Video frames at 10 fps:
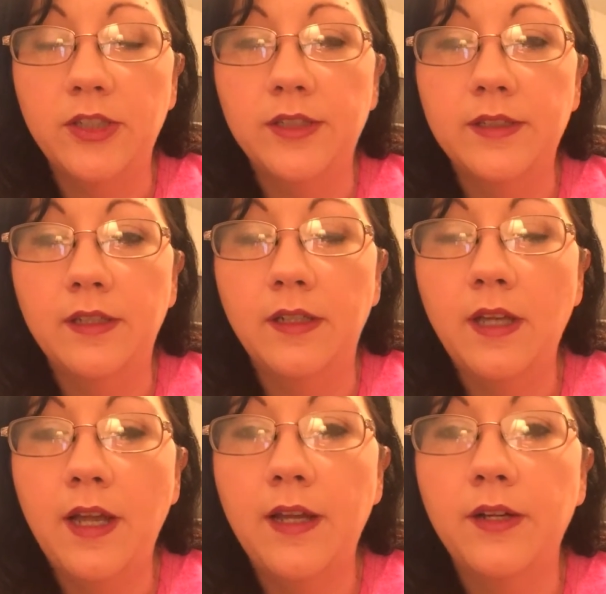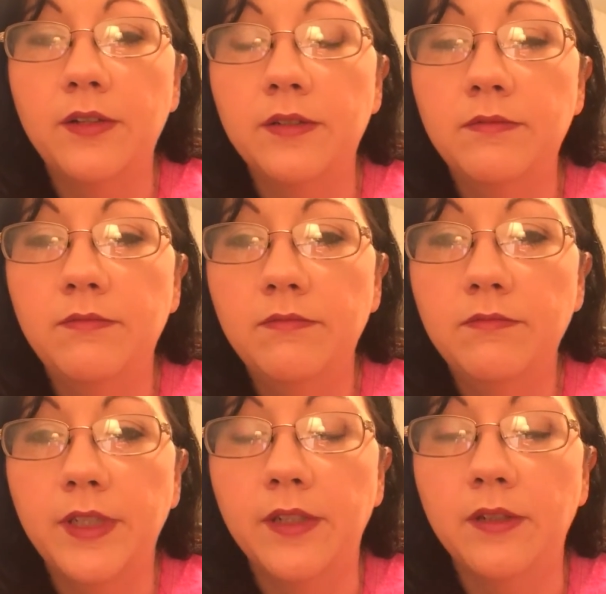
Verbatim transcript: Just an entire, you